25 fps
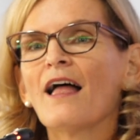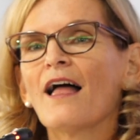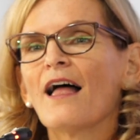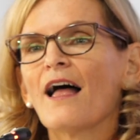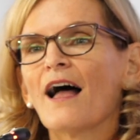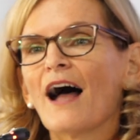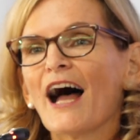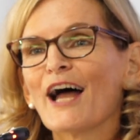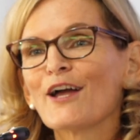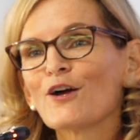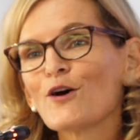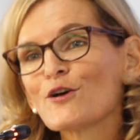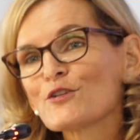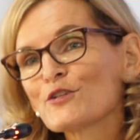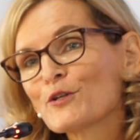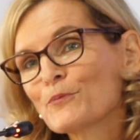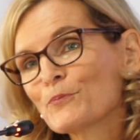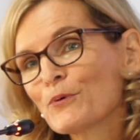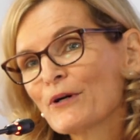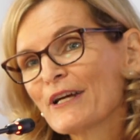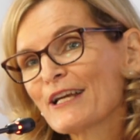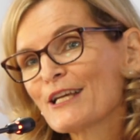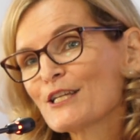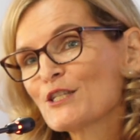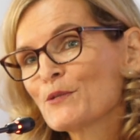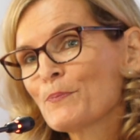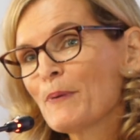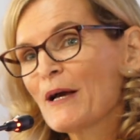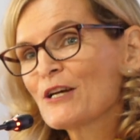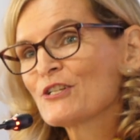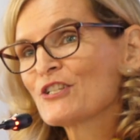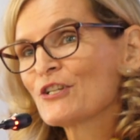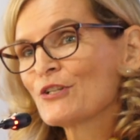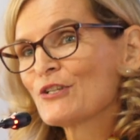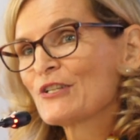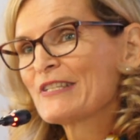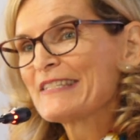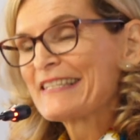I also bring a
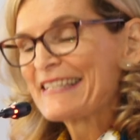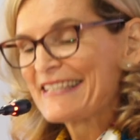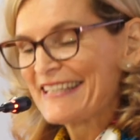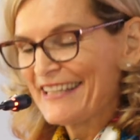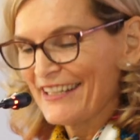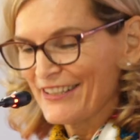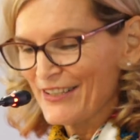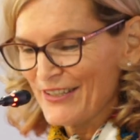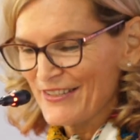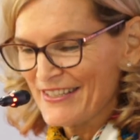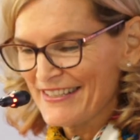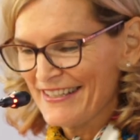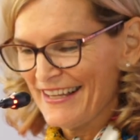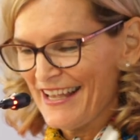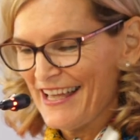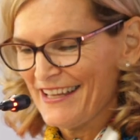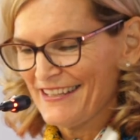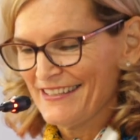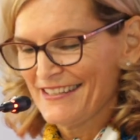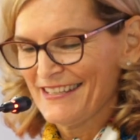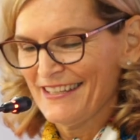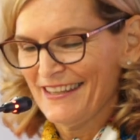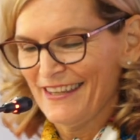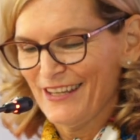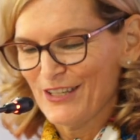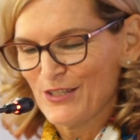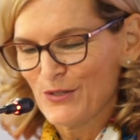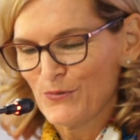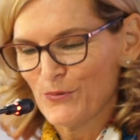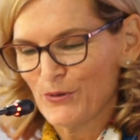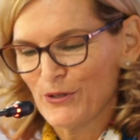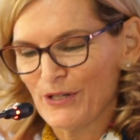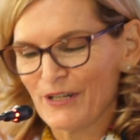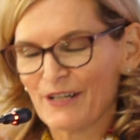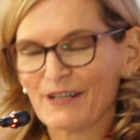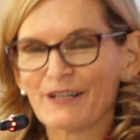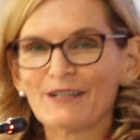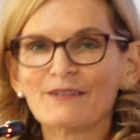special skill set to this
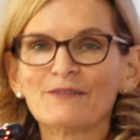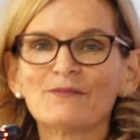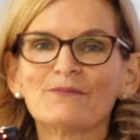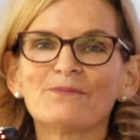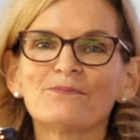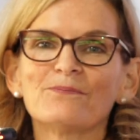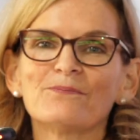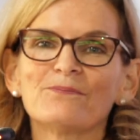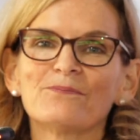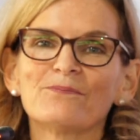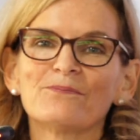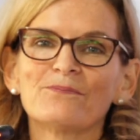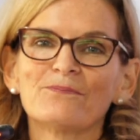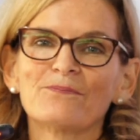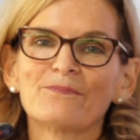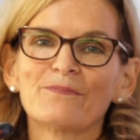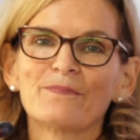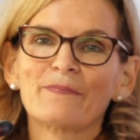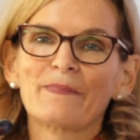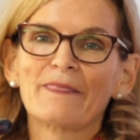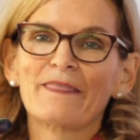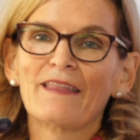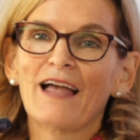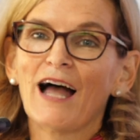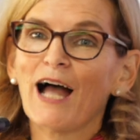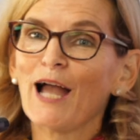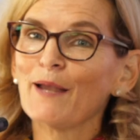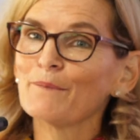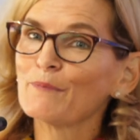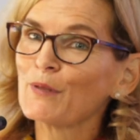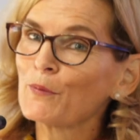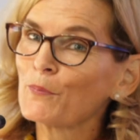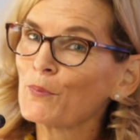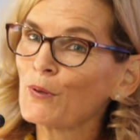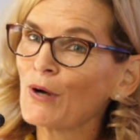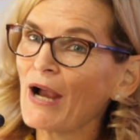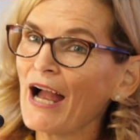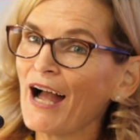work. I'm the
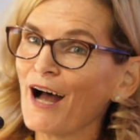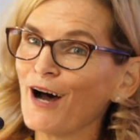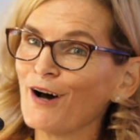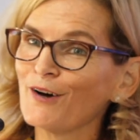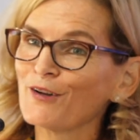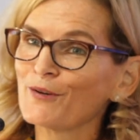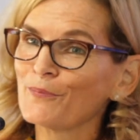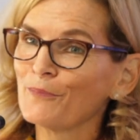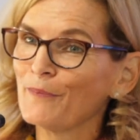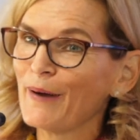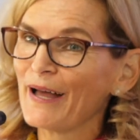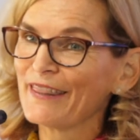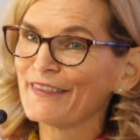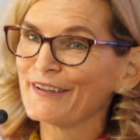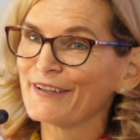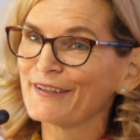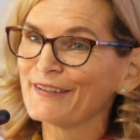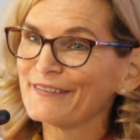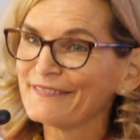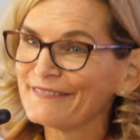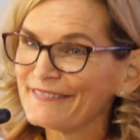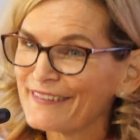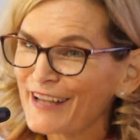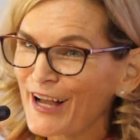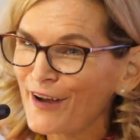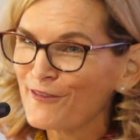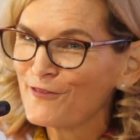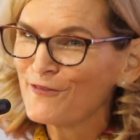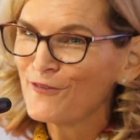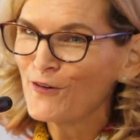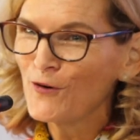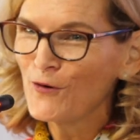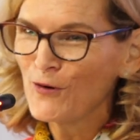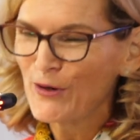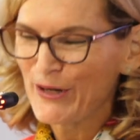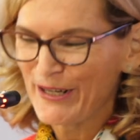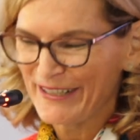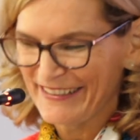proud mother of
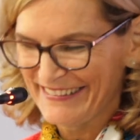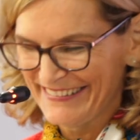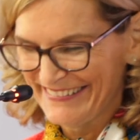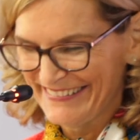four.